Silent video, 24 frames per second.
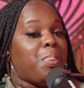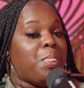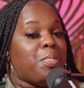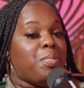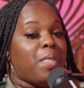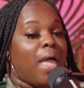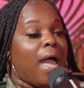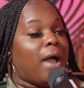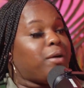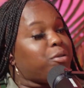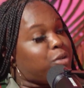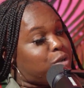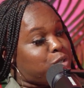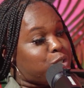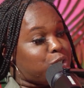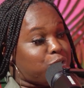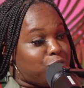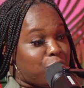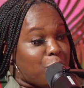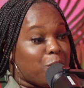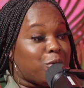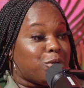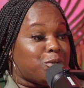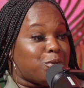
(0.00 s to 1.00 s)
now you're
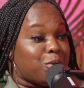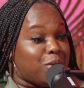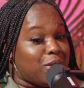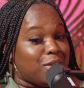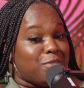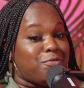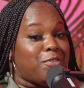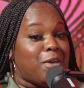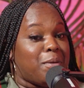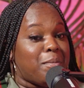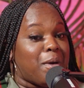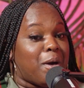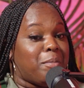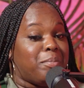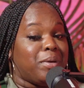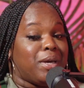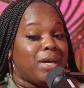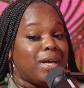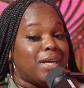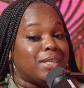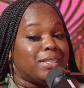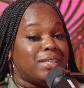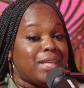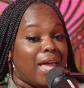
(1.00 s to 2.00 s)
just focused on this female
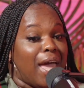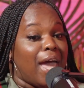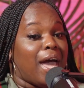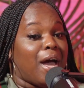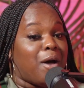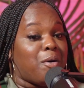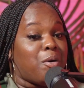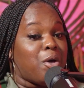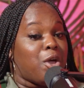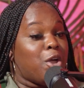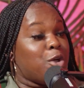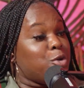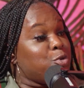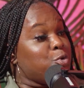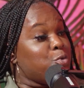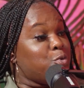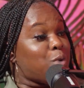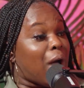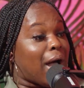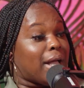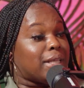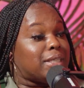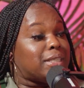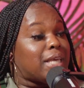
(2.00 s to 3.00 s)
because now you
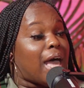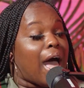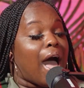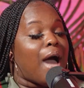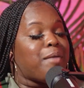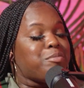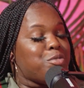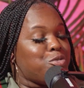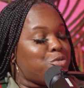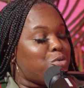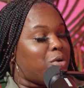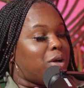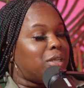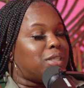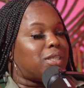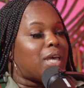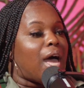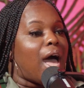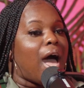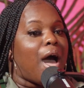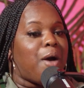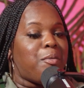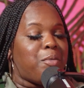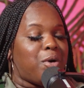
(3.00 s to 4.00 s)
got time, you doing
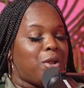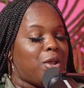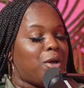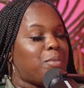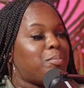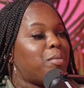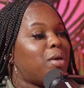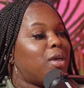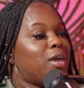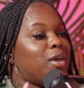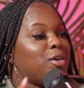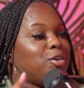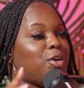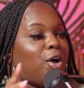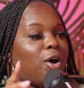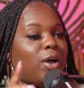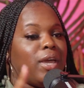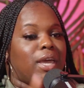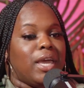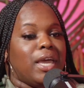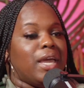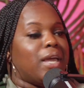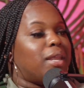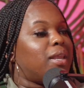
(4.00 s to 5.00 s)
time with them, y'all
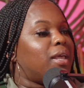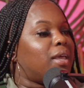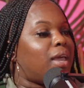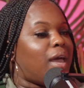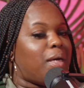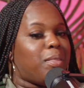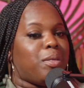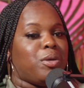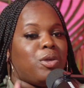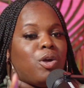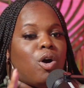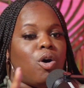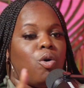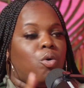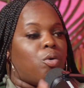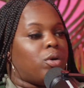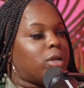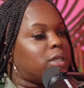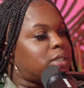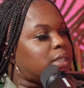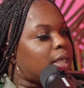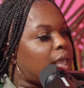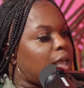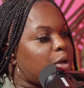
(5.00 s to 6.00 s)
eating together, y'all
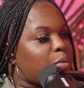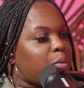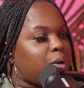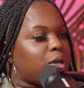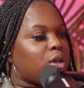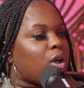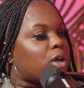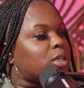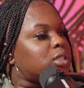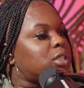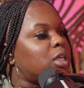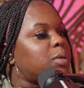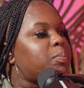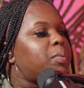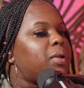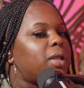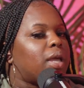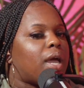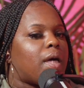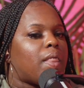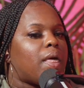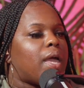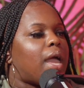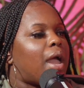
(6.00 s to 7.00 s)
on the same wing, y'all sleeping
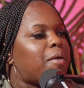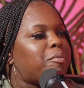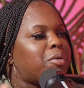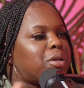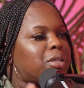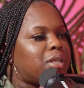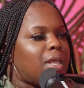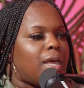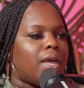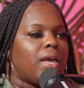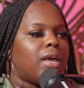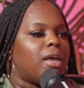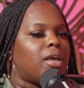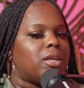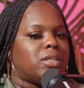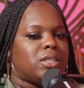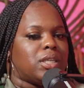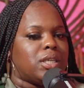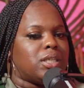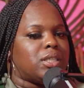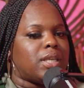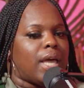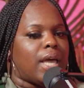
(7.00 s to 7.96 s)
together. Everything is just